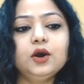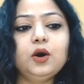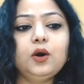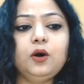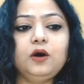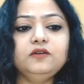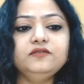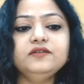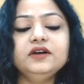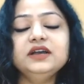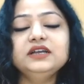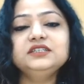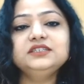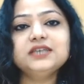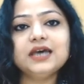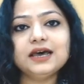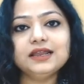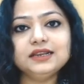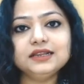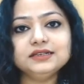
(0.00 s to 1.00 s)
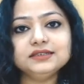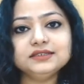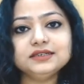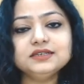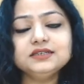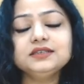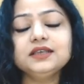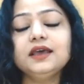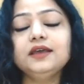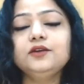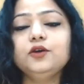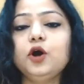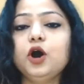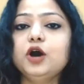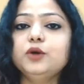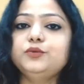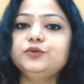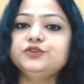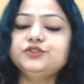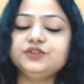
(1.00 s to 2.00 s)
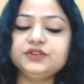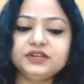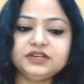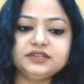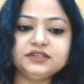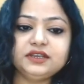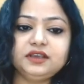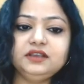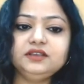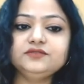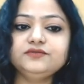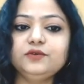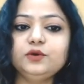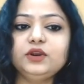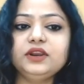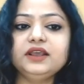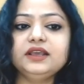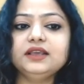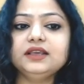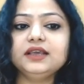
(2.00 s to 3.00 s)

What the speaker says: of challenges and opportunities for